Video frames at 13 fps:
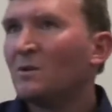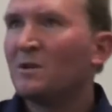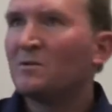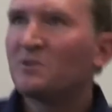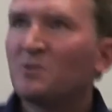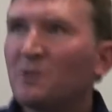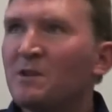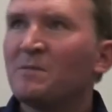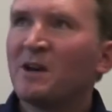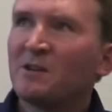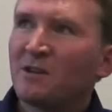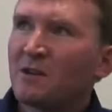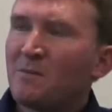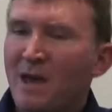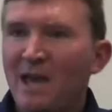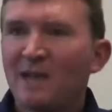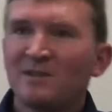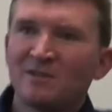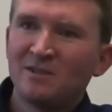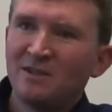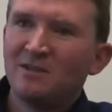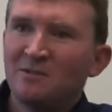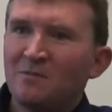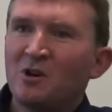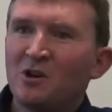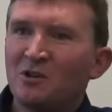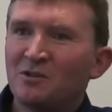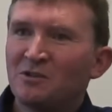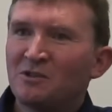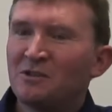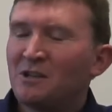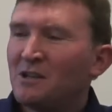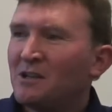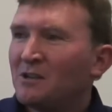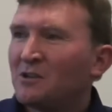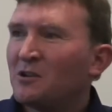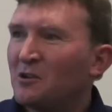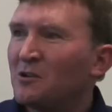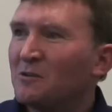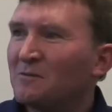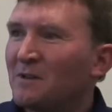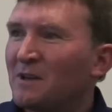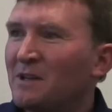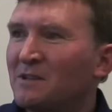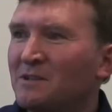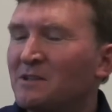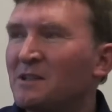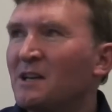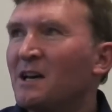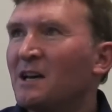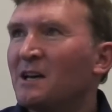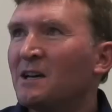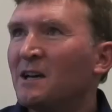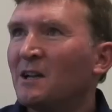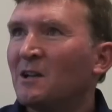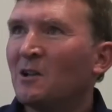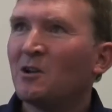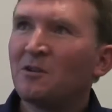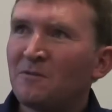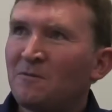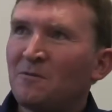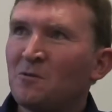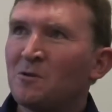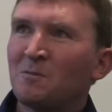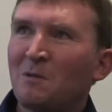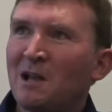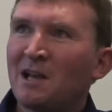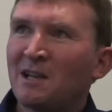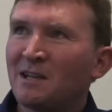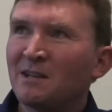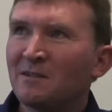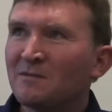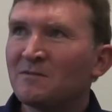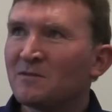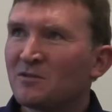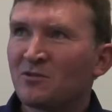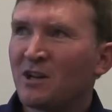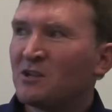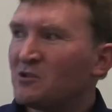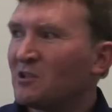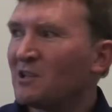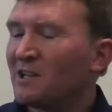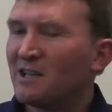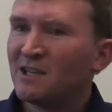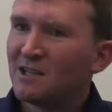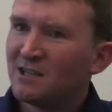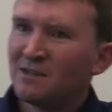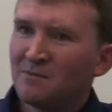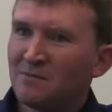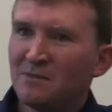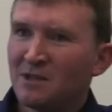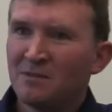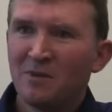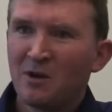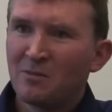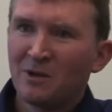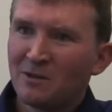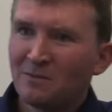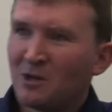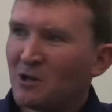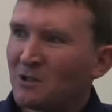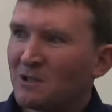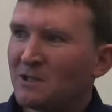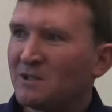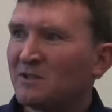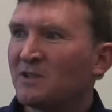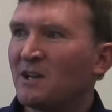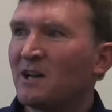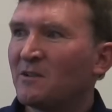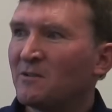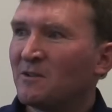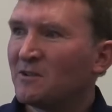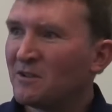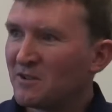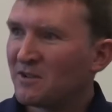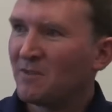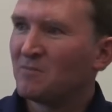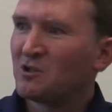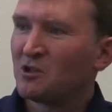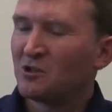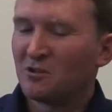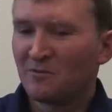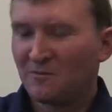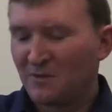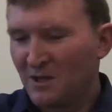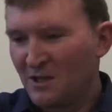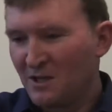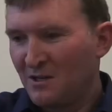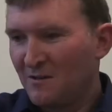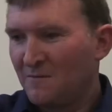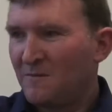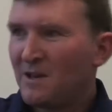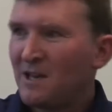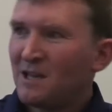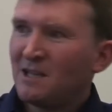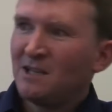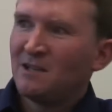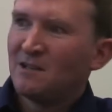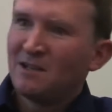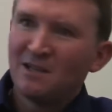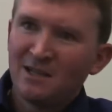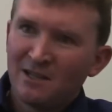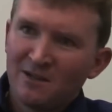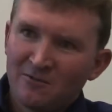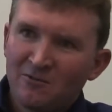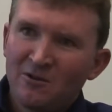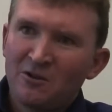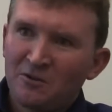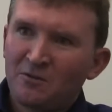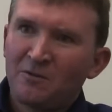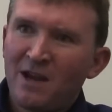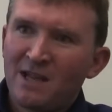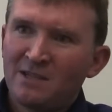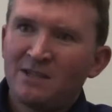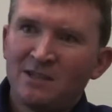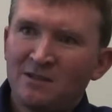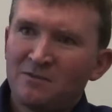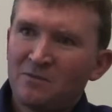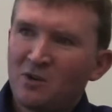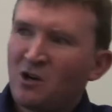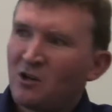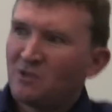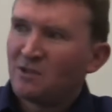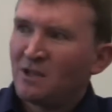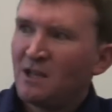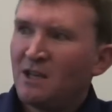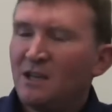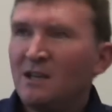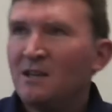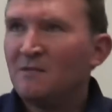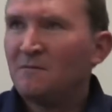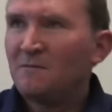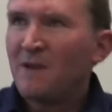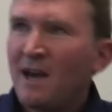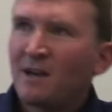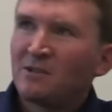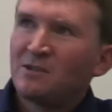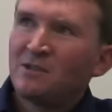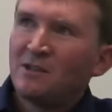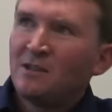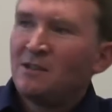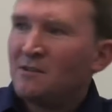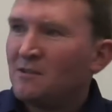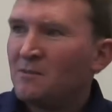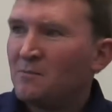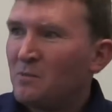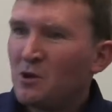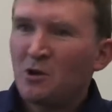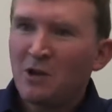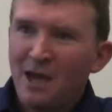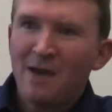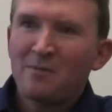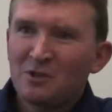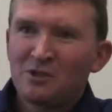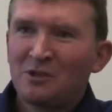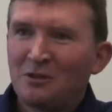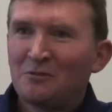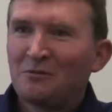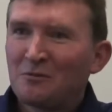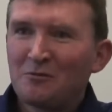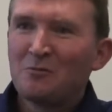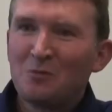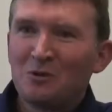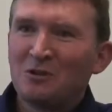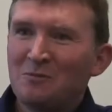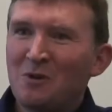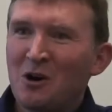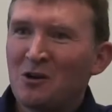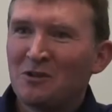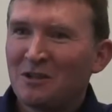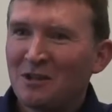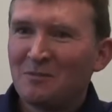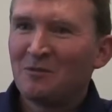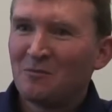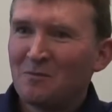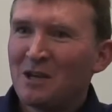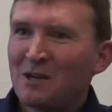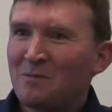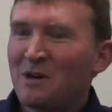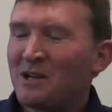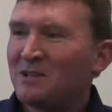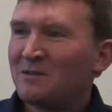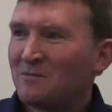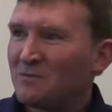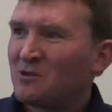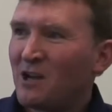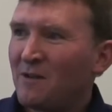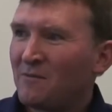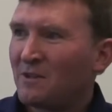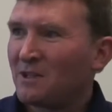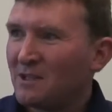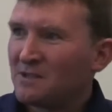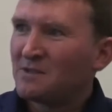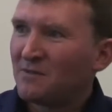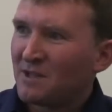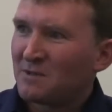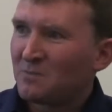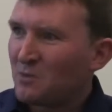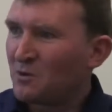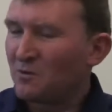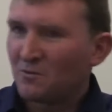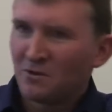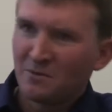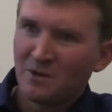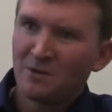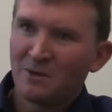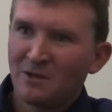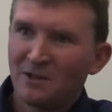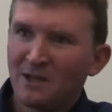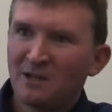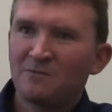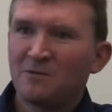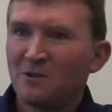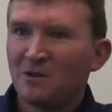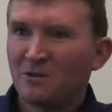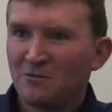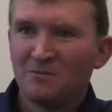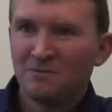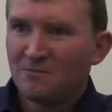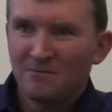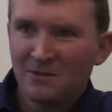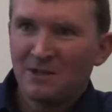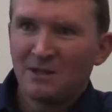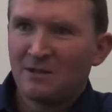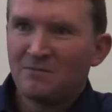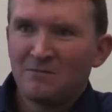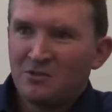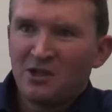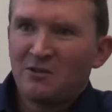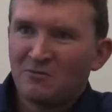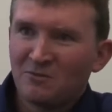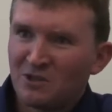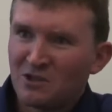Well, I was talking about the capacity demand curve, and a lot of forward planning, strangely, in the mobile market is done on an assumption of a fairly linear growth rate in demand. In fact, the per capita throughput demand, the number of megabytes of traffic that each of us put through the mobile network or in our general